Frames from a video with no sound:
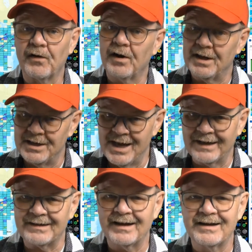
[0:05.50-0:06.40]
for
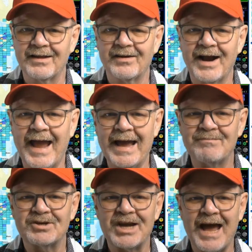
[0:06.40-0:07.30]
yet another
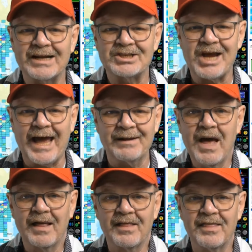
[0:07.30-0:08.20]
Ham Shack chat.
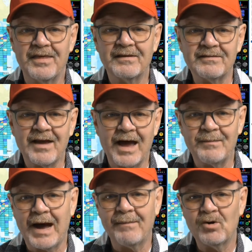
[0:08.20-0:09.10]
This
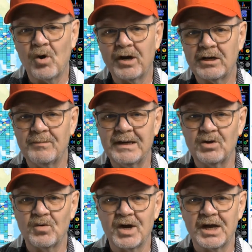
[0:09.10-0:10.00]
time I'm going to be
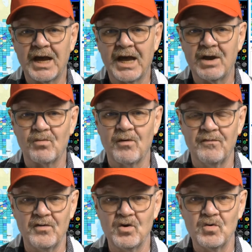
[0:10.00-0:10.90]
doing a
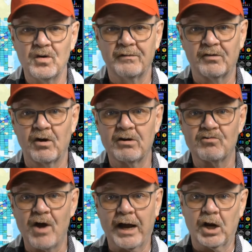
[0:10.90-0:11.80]
review of Grid
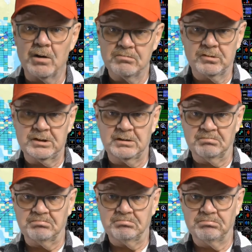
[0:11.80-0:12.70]
Tracker, which is
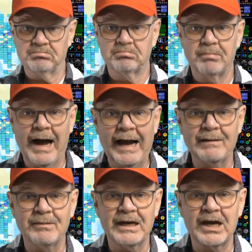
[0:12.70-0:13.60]

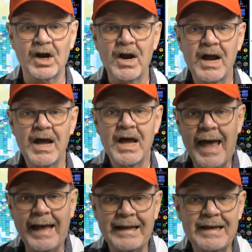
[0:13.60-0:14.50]
behind me here,
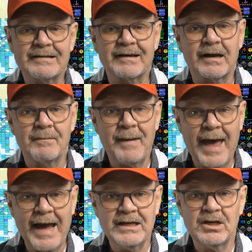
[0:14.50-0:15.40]
and it's a
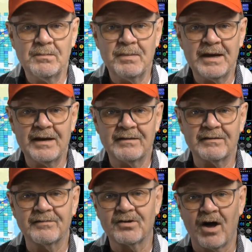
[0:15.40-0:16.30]
companion
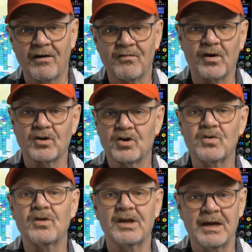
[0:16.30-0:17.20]
piece of software
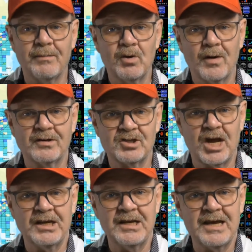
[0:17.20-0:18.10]
to the
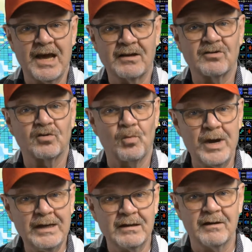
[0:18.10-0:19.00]
WSJTX
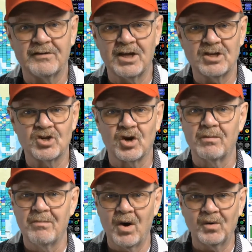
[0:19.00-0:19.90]
suite of
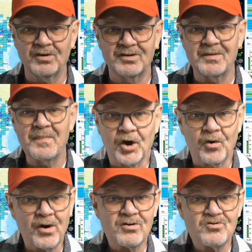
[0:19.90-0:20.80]
digital modes.
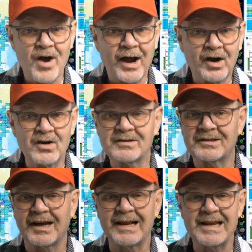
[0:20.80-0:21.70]
Grid Tracker
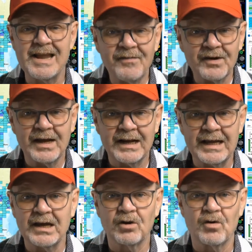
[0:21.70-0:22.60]

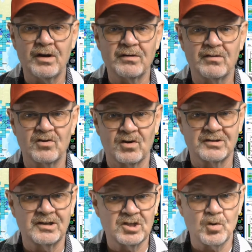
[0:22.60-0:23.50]
significantly increases your
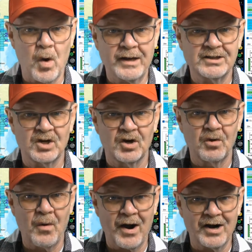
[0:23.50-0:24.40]
situational
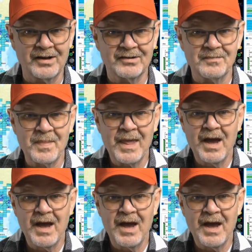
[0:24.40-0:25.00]
awareness